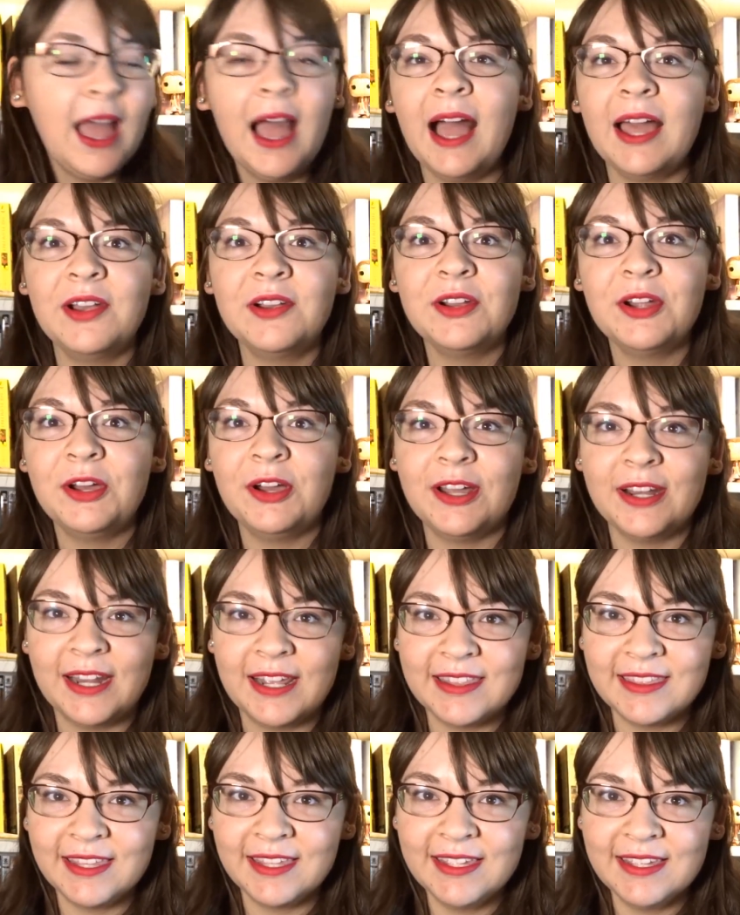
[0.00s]
don't know, and
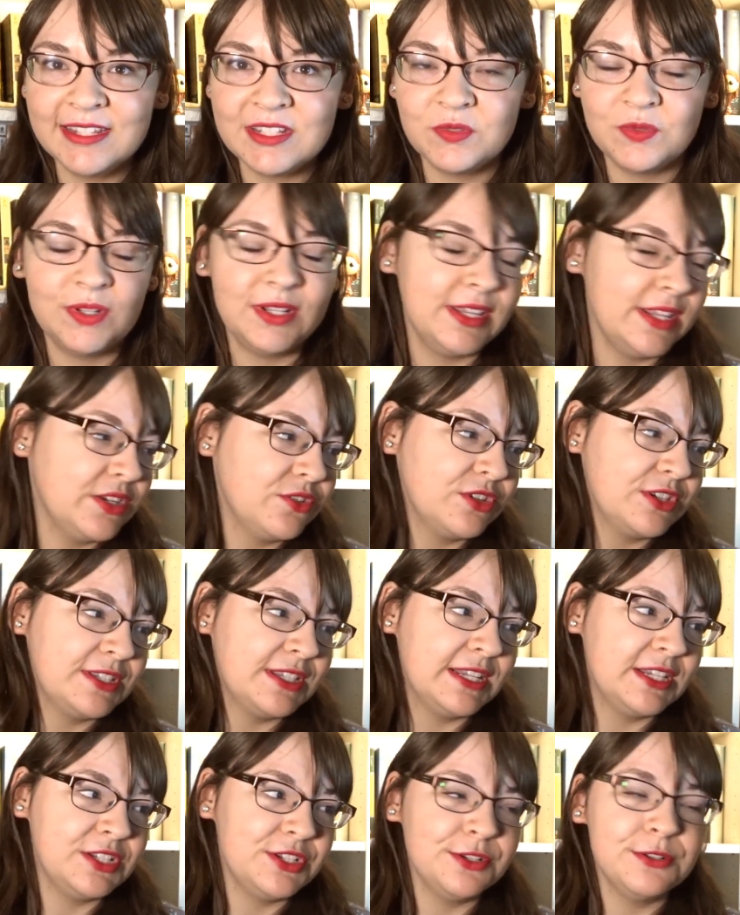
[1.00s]
I think it's really
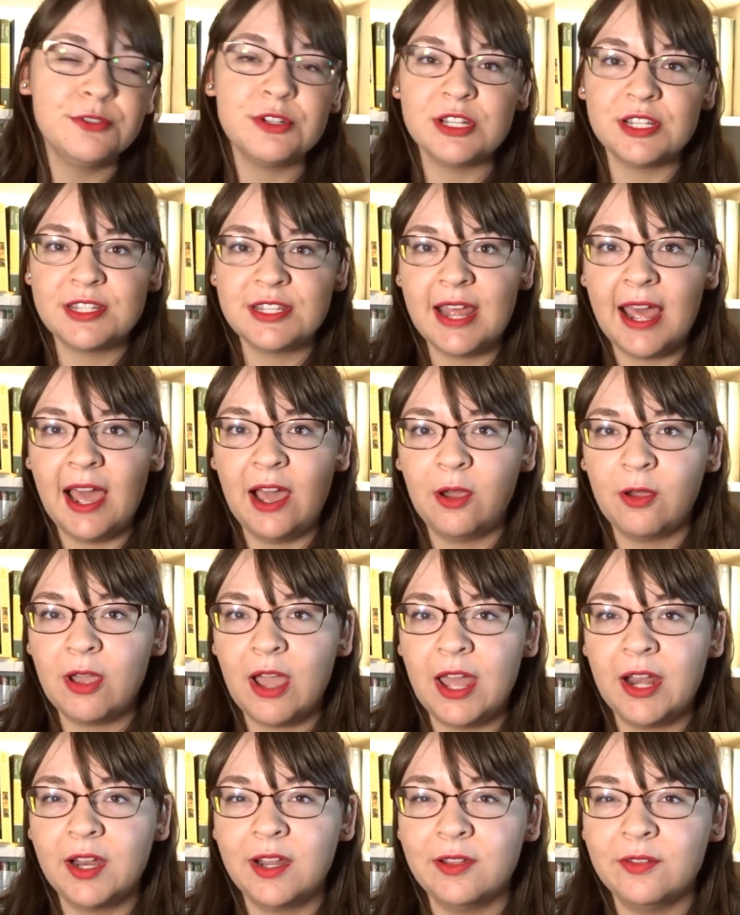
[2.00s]
interesting too, just how
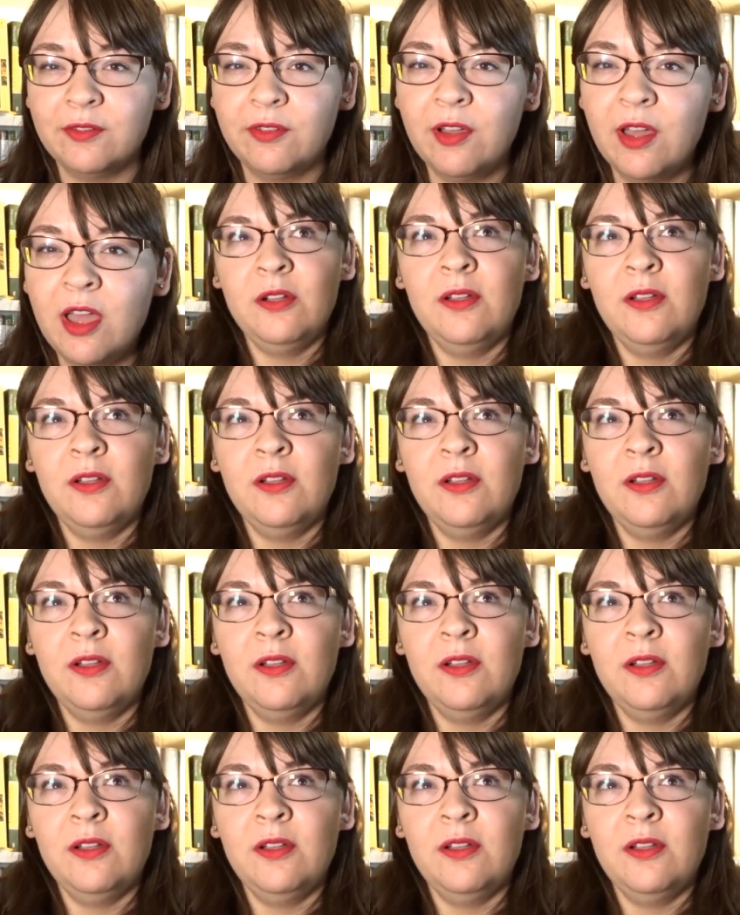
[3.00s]
kind of